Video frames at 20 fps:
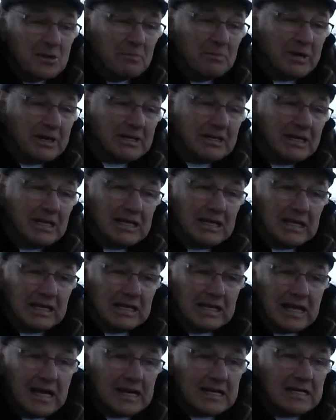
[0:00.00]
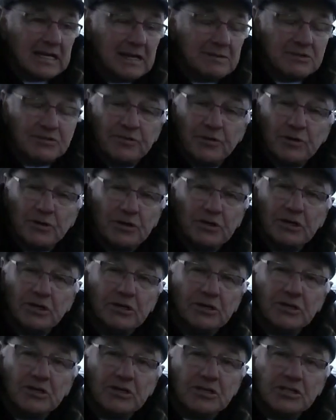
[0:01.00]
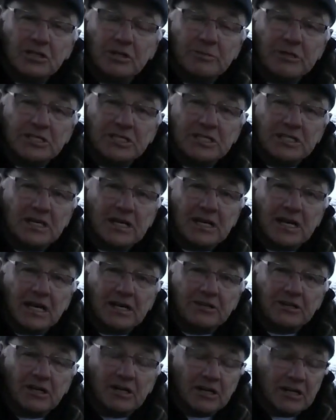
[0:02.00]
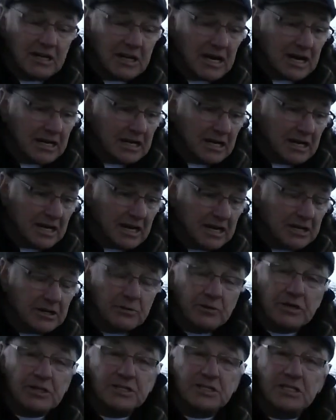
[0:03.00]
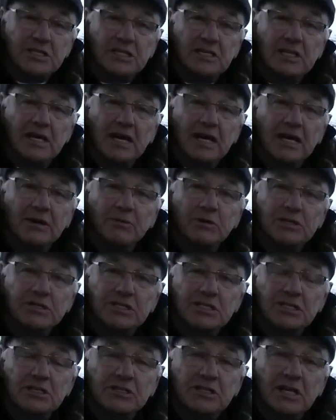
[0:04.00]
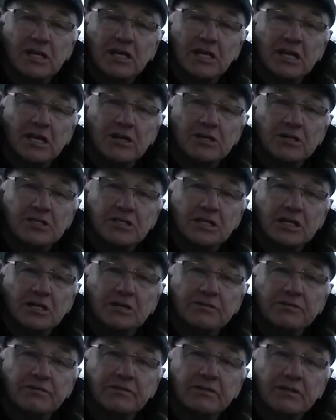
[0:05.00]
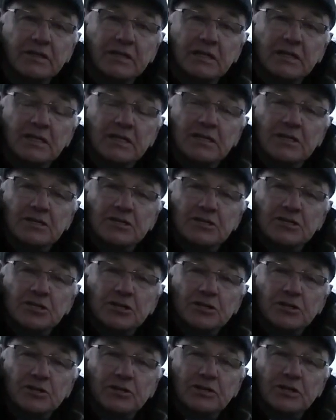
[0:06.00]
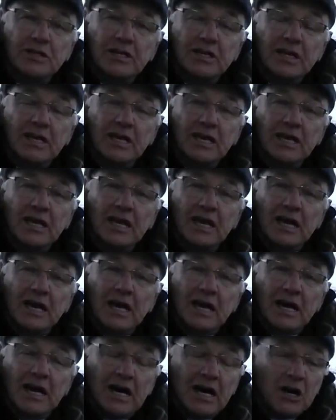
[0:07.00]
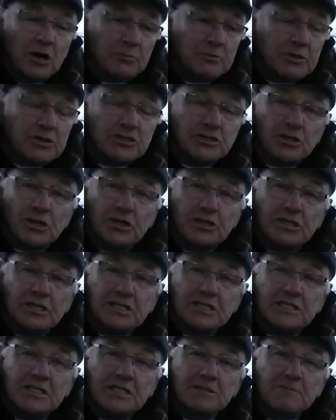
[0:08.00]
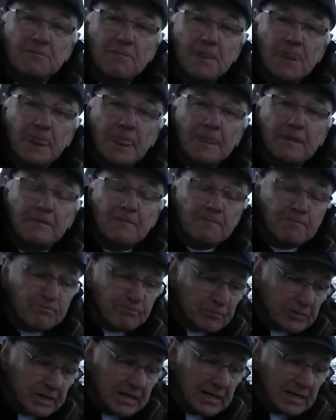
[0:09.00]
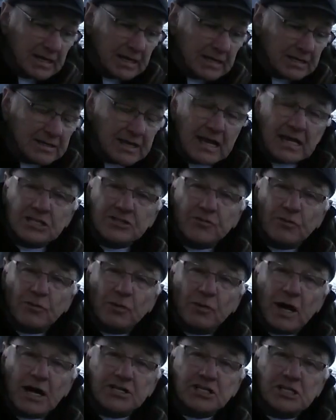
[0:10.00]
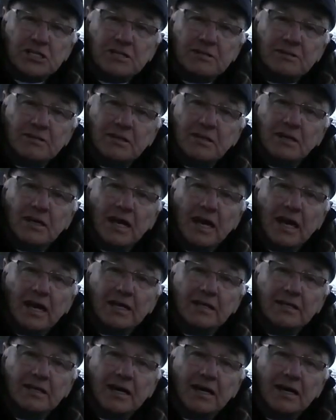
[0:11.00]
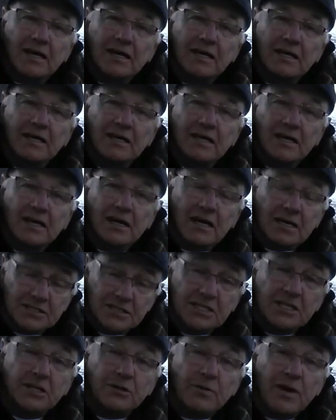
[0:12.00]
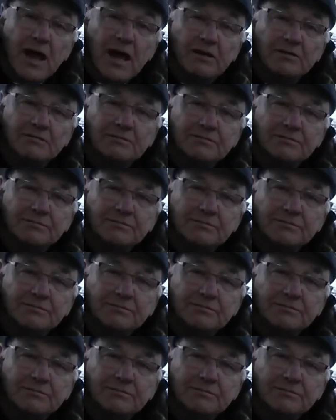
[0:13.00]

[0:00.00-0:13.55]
But a lot of times, folks, you're just going to be stuck out there, and I don't want to see that. I want to see you taking care of yourself. So I hope you enjoyed this. Thanks for watching, and I'll see you around.